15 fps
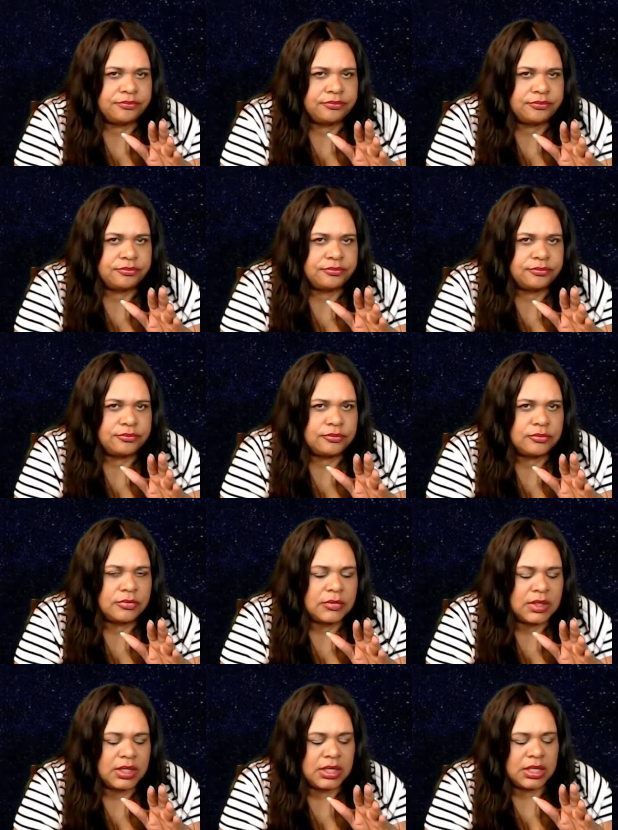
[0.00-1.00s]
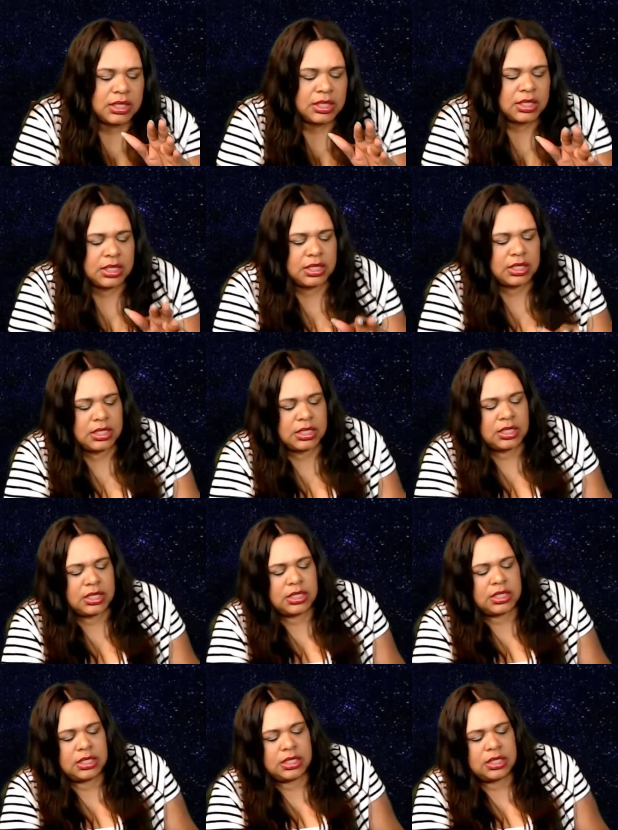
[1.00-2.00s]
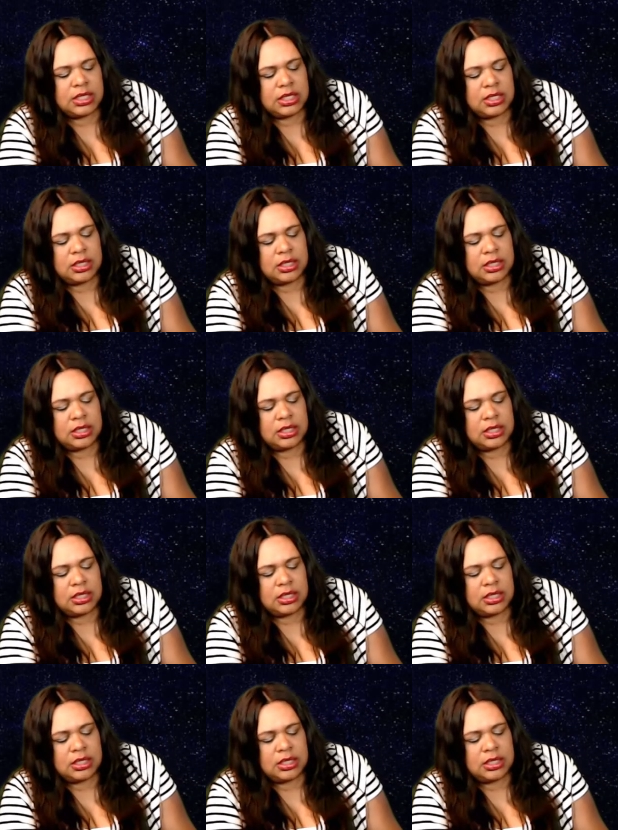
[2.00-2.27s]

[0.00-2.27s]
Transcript: (no one is talking)